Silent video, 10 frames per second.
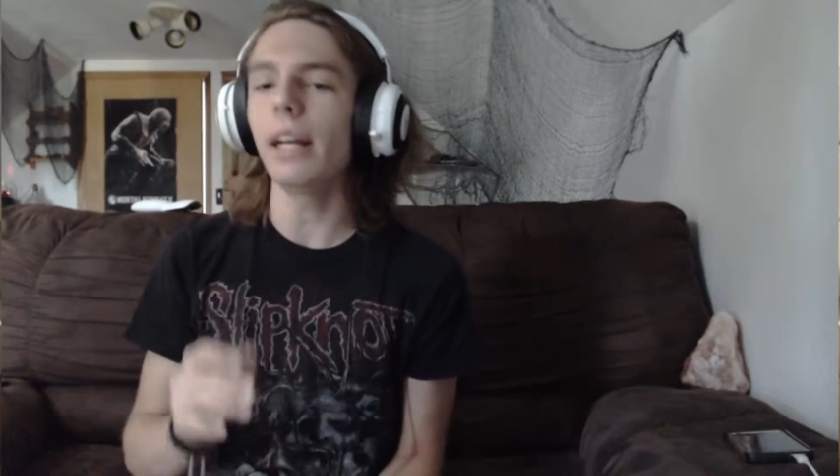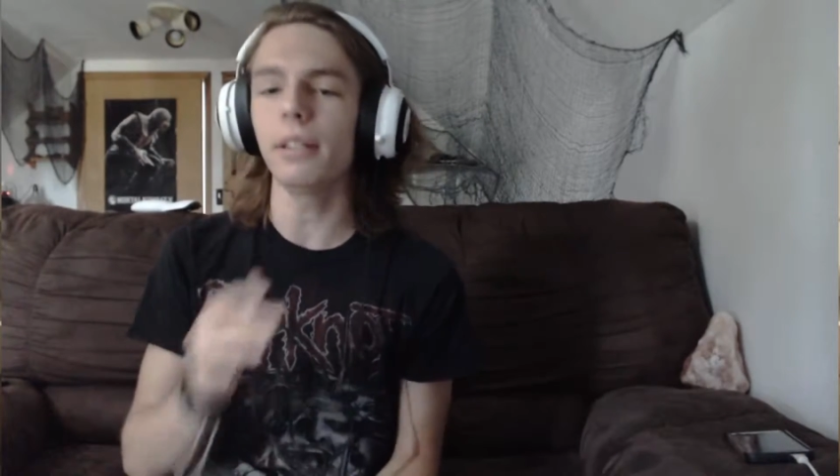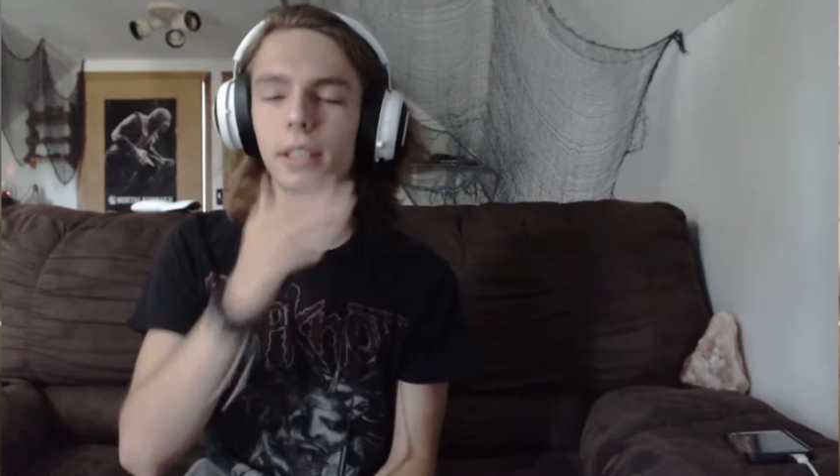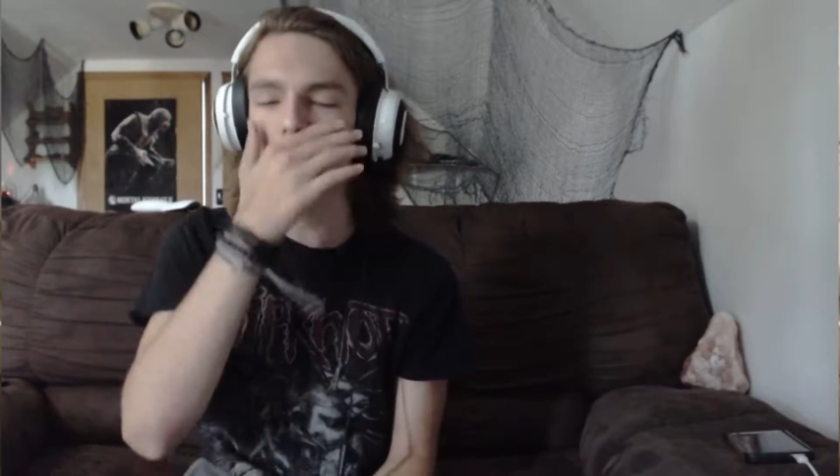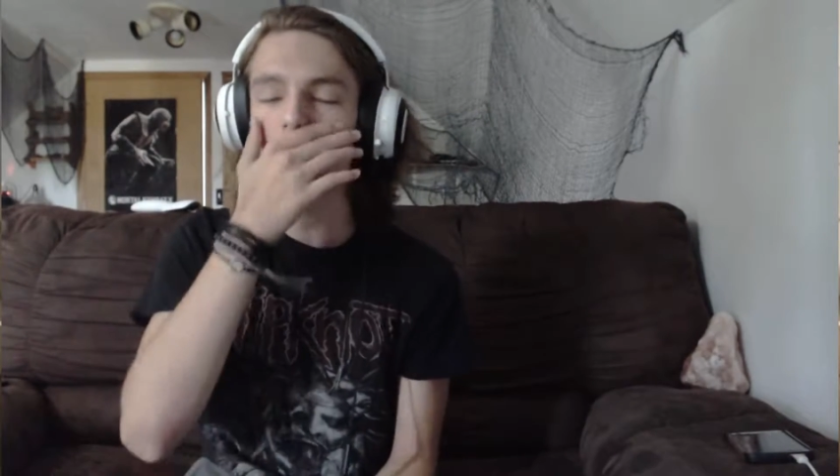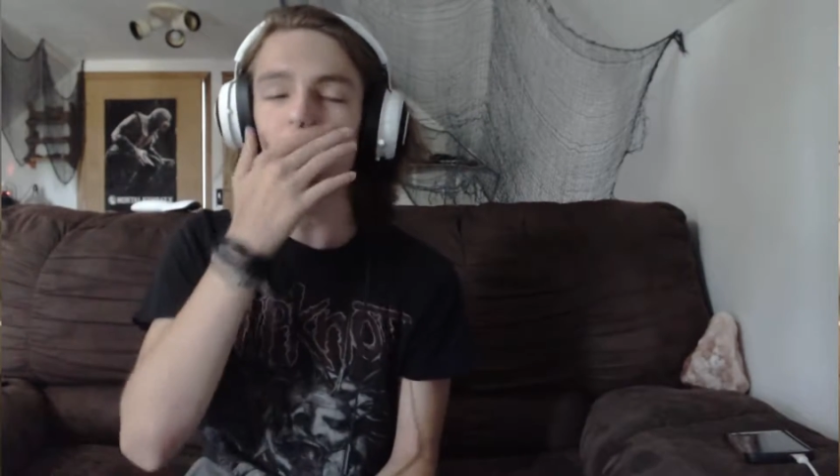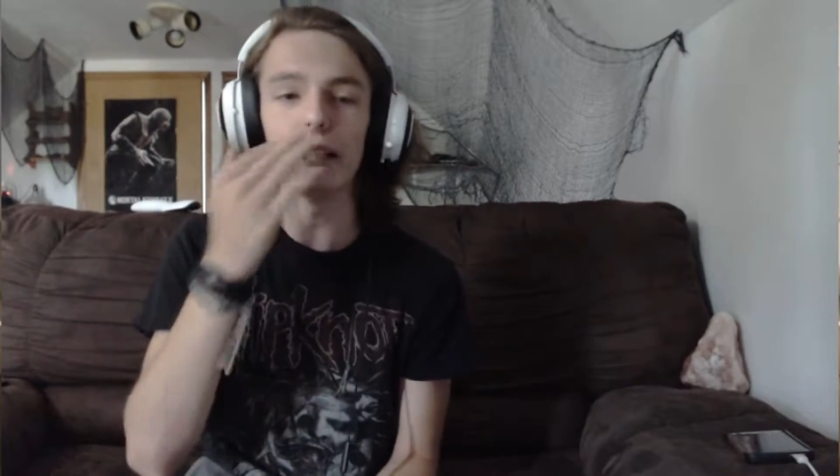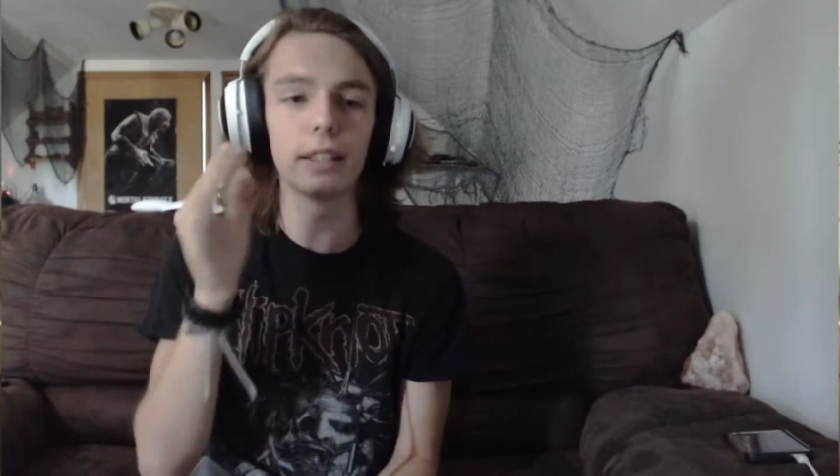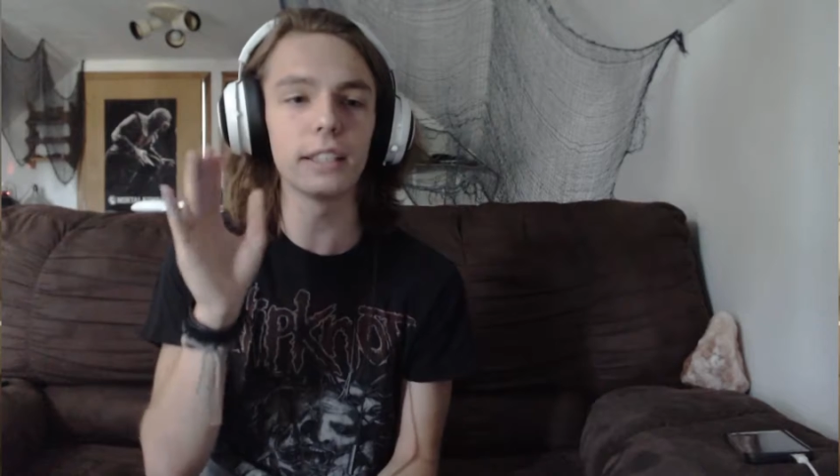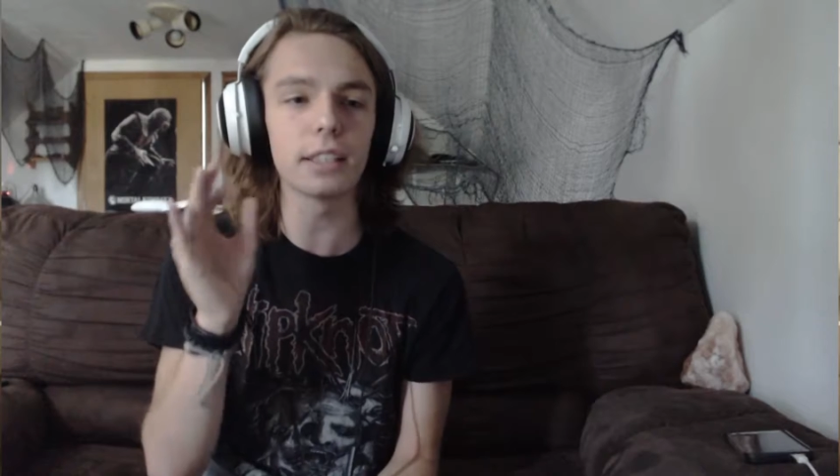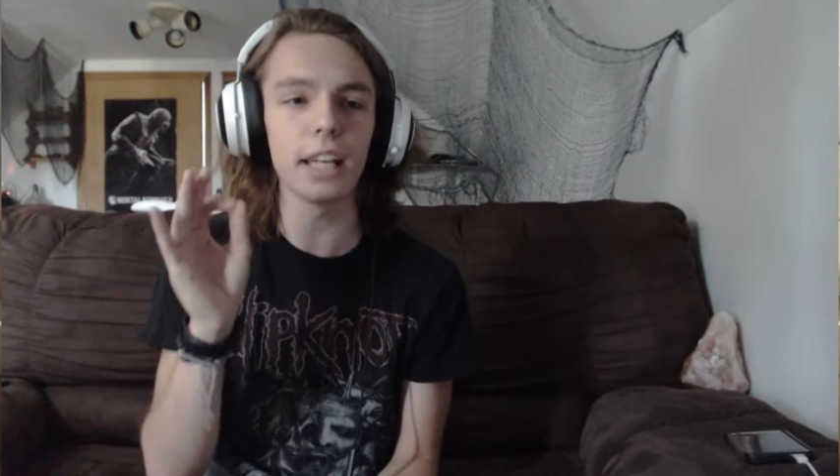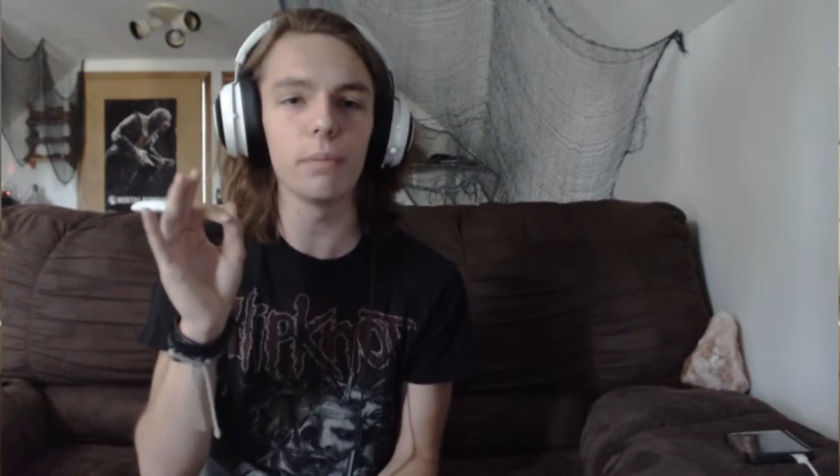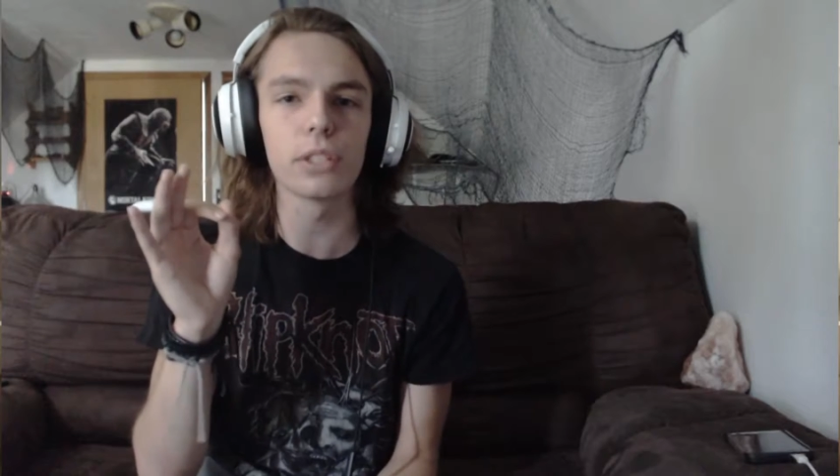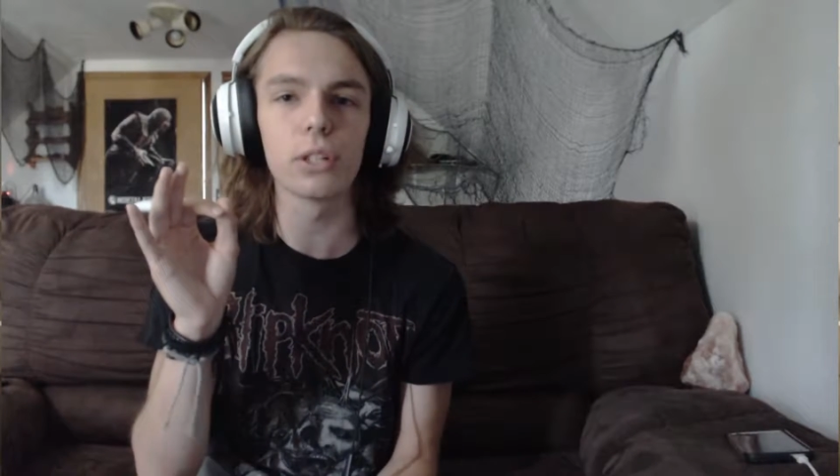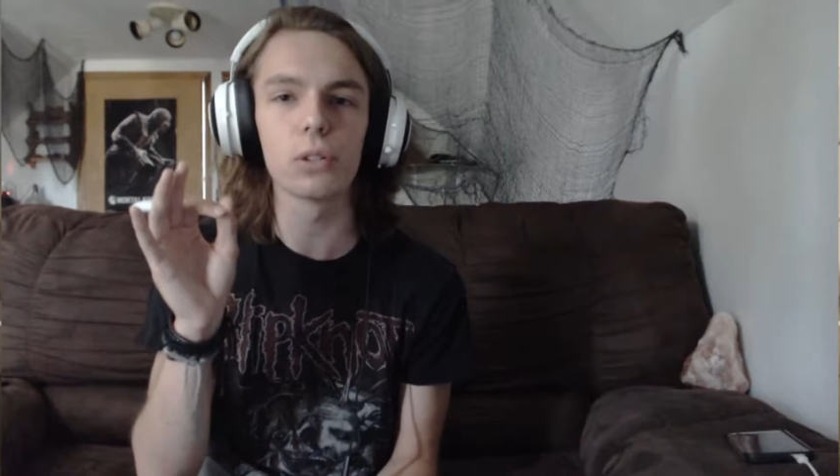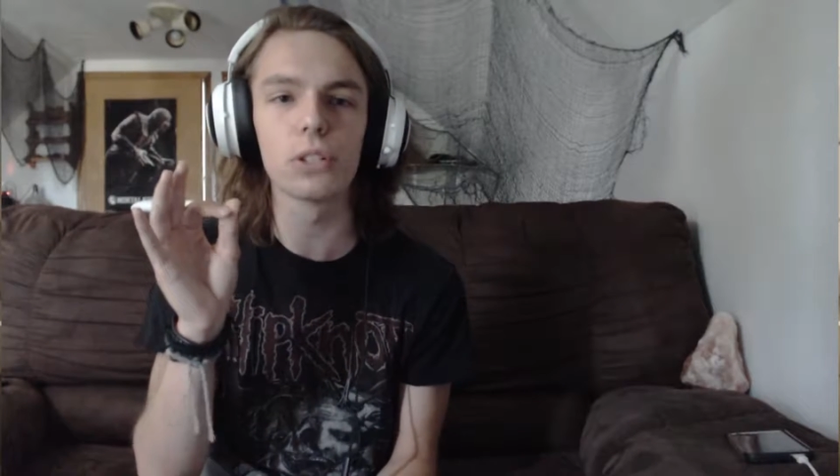It just, it just game so